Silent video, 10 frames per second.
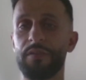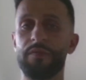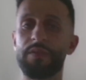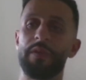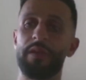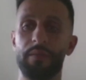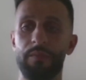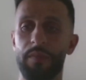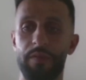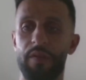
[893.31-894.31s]
If somebody
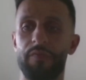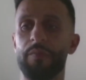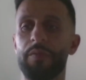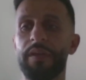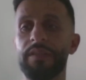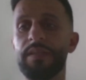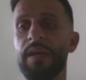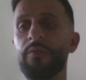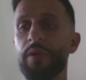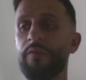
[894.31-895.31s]
if the play is
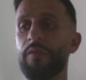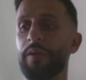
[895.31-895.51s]
dead, whatever.